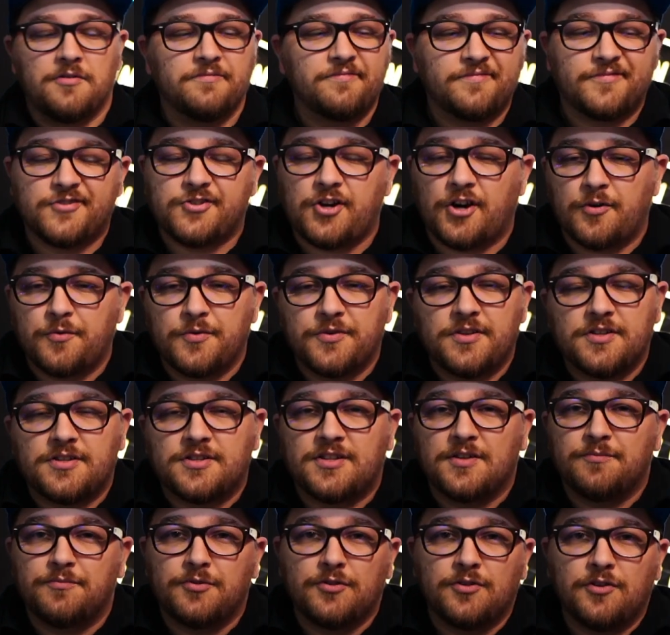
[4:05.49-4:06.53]
Start with a
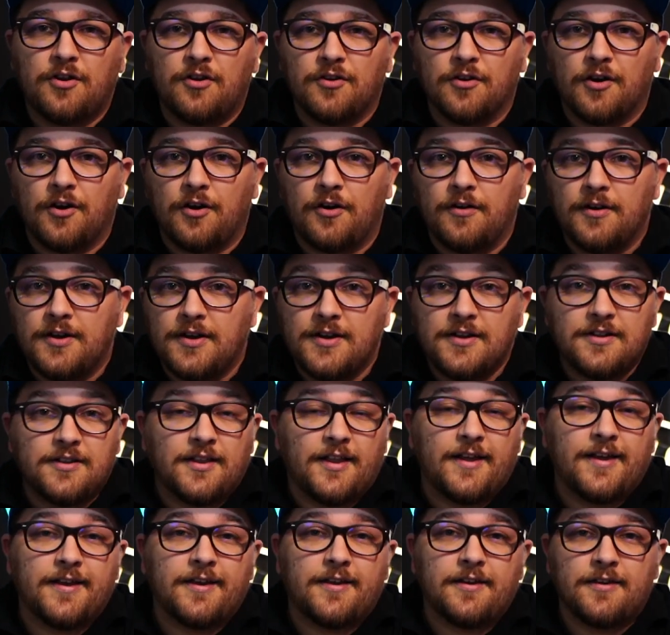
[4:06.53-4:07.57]
simple logo,
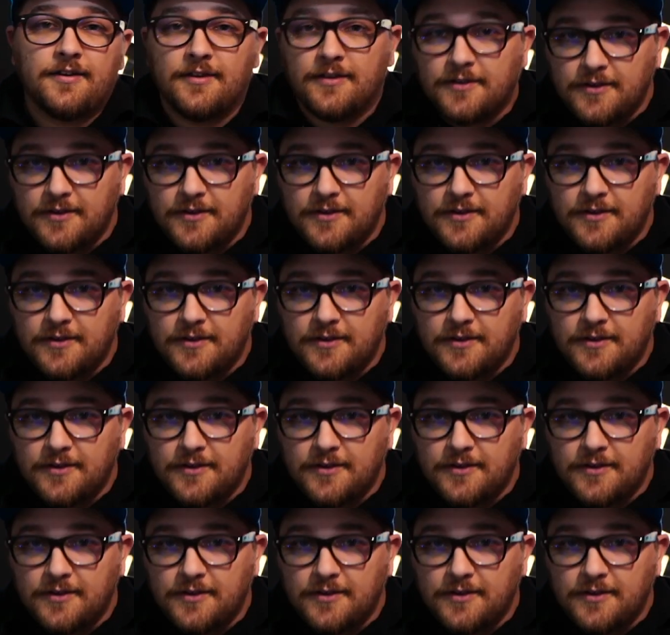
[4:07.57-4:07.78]
like